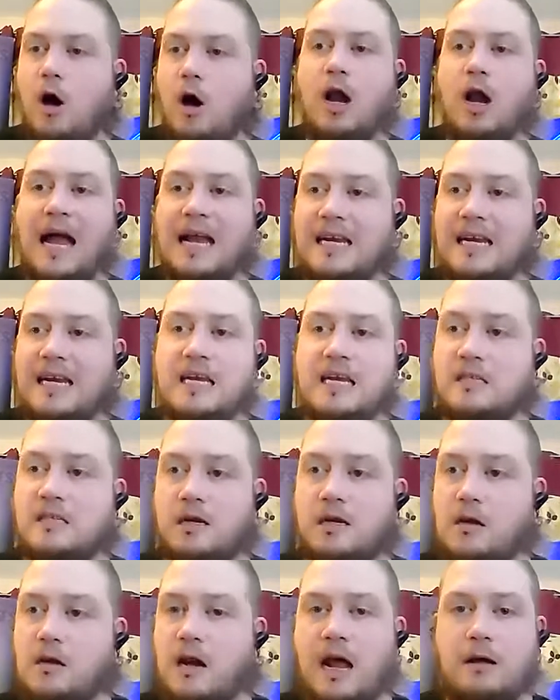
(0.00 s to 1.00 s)
All I needed
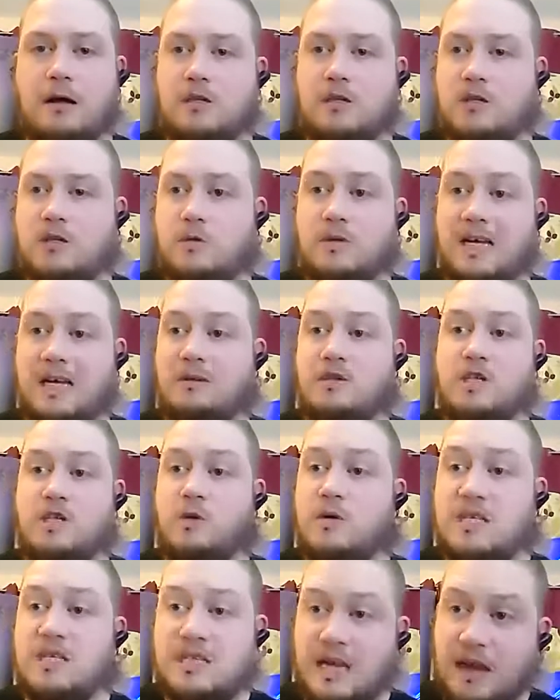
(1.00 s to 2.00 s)
to learn how to do was how to
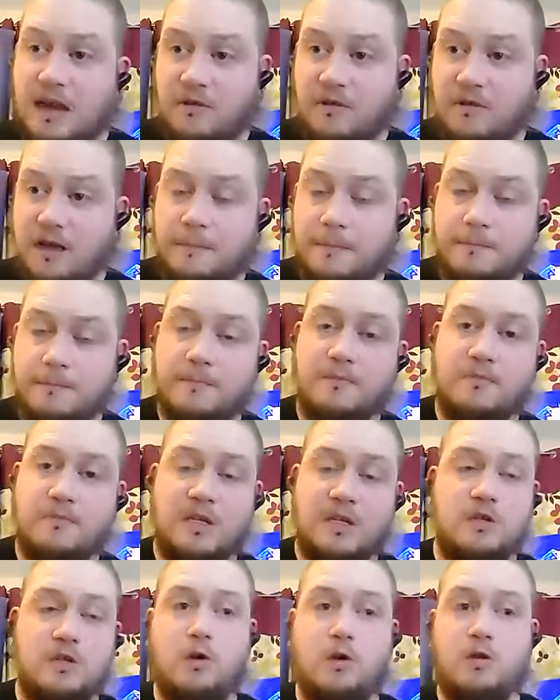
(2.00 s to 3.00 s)
do it safely.
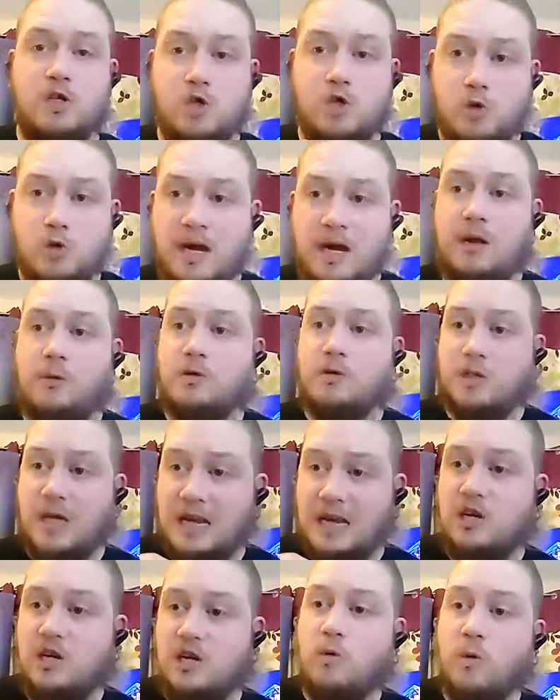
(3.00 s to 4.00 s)
So the training
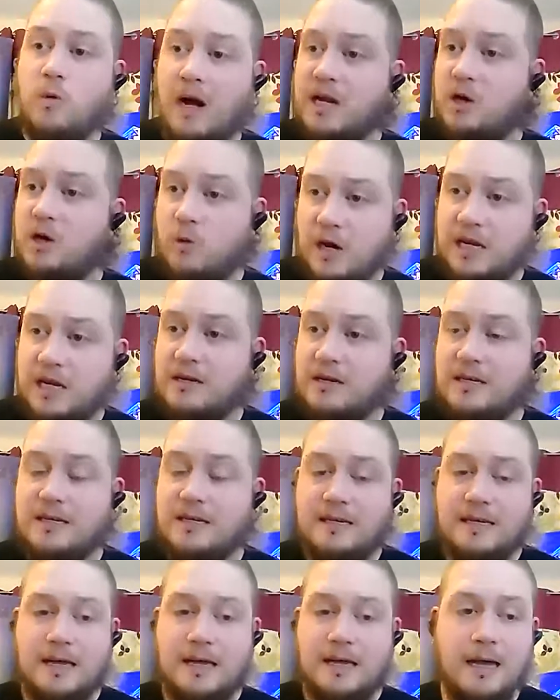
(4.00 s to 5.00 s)
was actually quite quick.
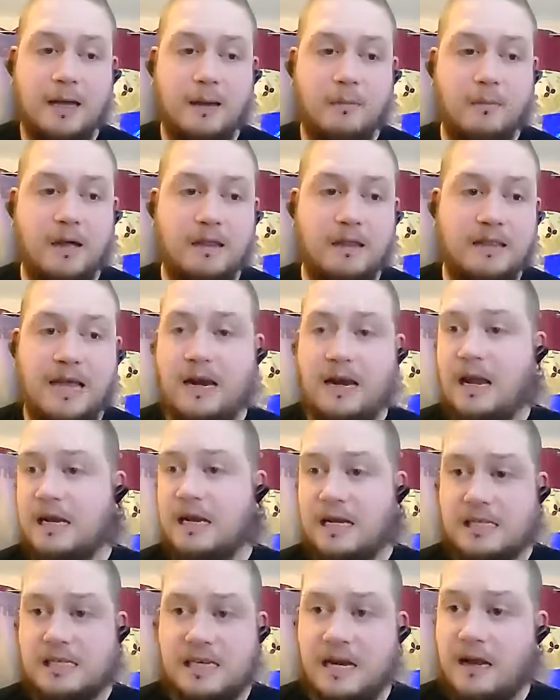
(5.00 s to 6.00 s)
Um, and then,
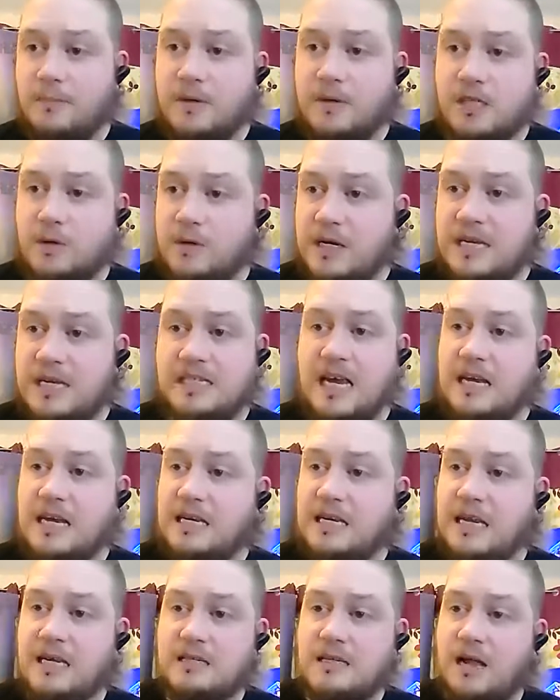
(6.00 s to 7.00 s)
like I said, I've been doing it
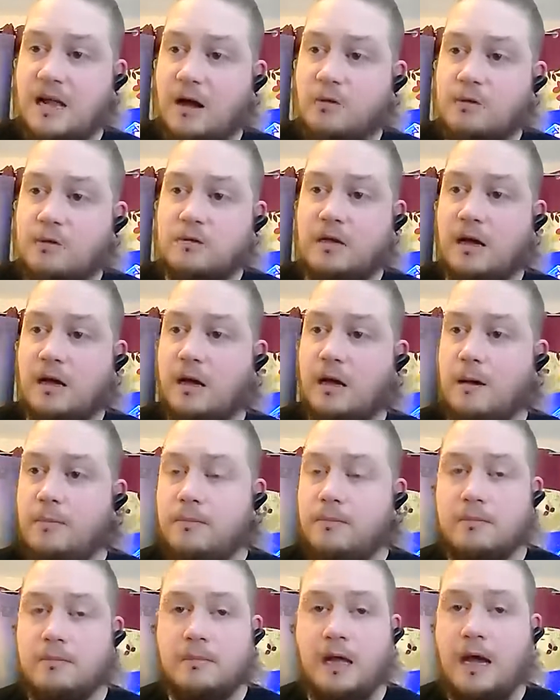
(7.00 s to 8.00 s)
10 years now.
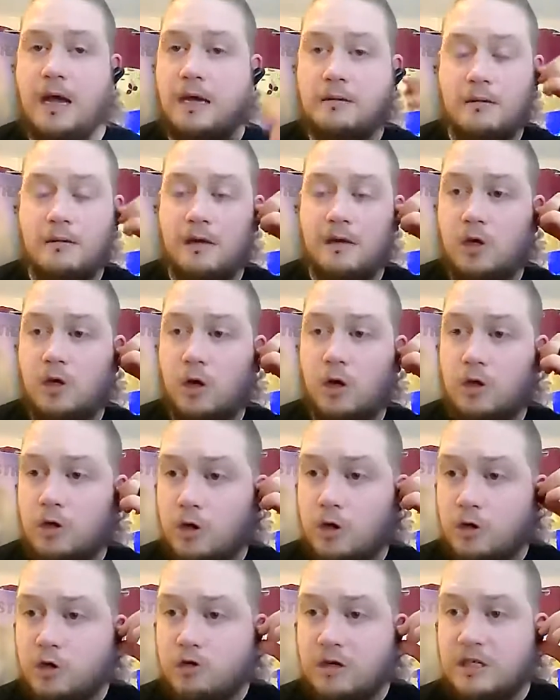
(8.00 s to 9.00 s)
Um, I, I tour the
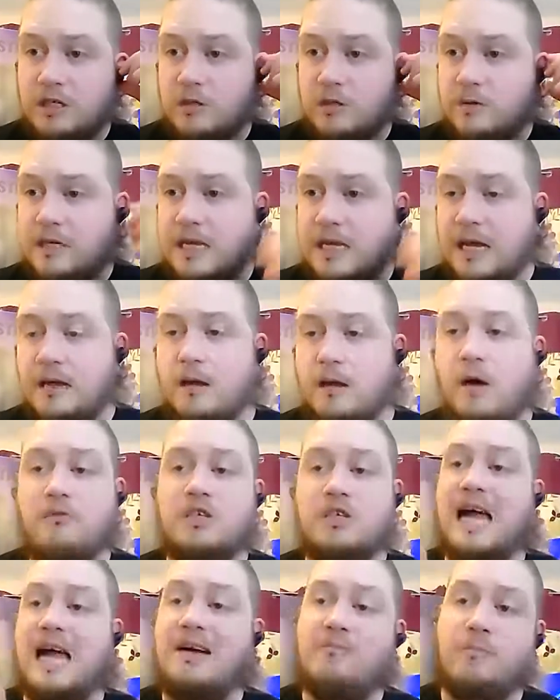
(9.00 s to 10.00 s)
country doing it.
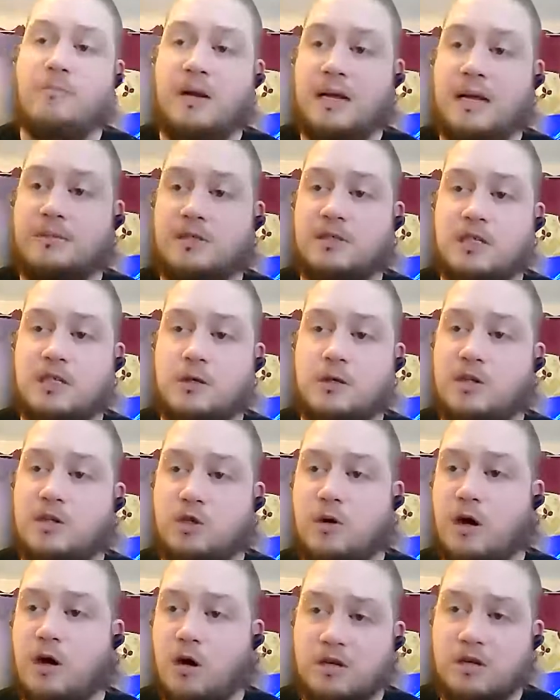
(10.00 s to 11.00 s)
Obviously, haven't been able to do it
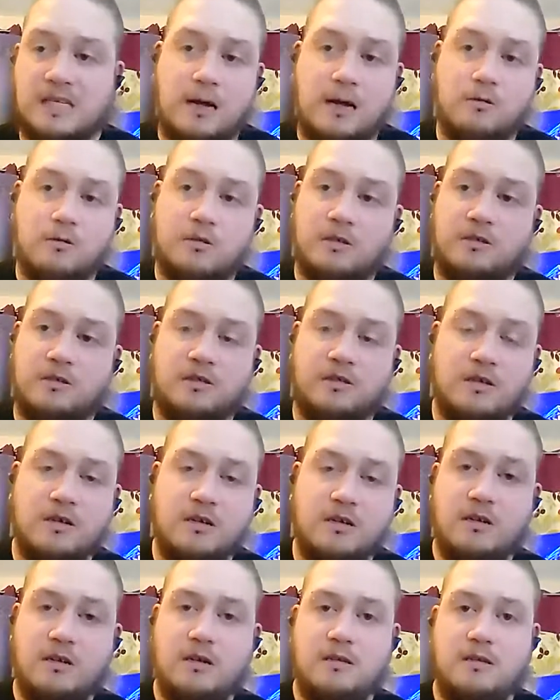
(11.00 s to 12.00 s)
during lockdown because
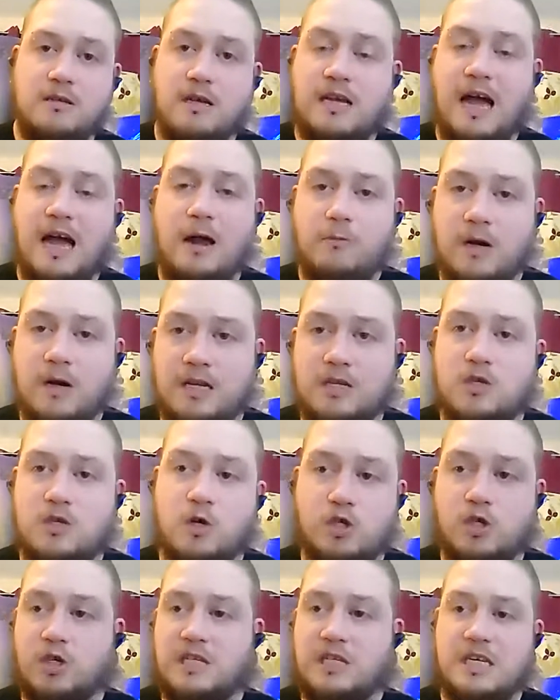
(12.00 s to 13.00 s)
you can't really
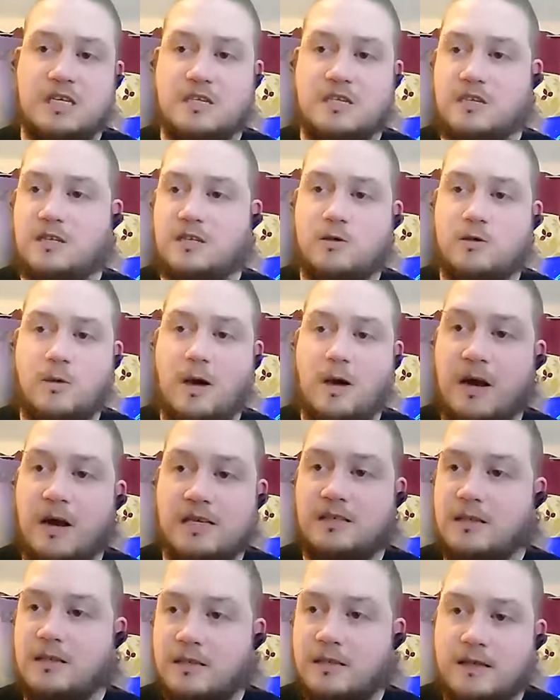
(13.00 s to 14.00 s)
socially distance while
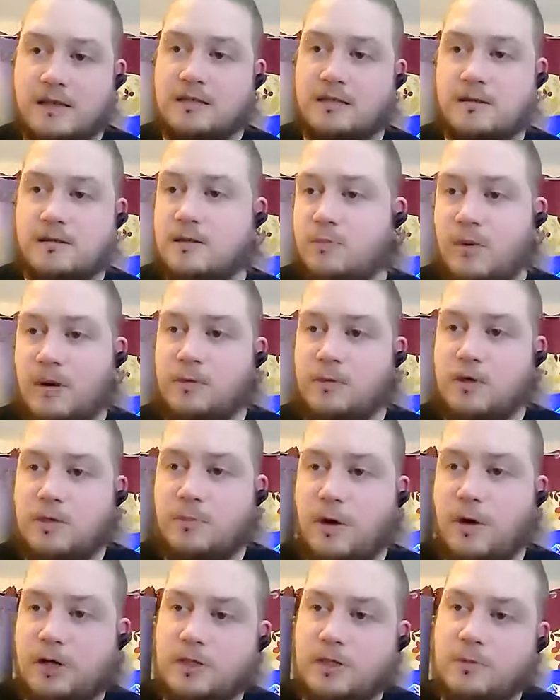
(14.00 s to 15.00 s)
wrestling. That's pretty
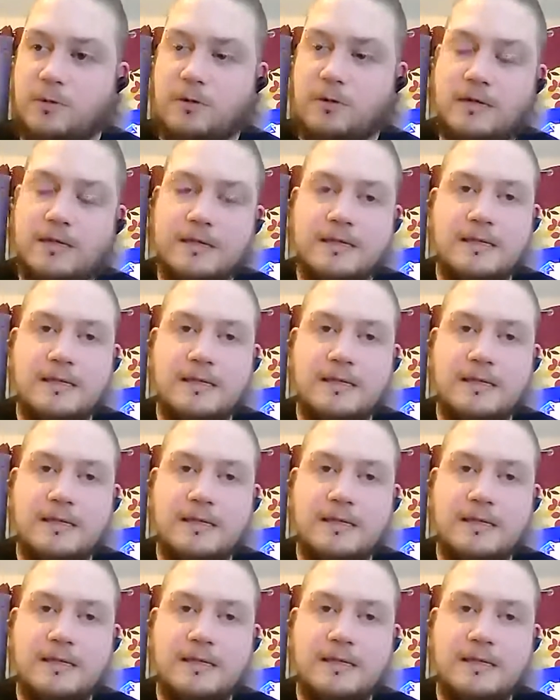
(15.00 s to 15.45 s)
much impossible.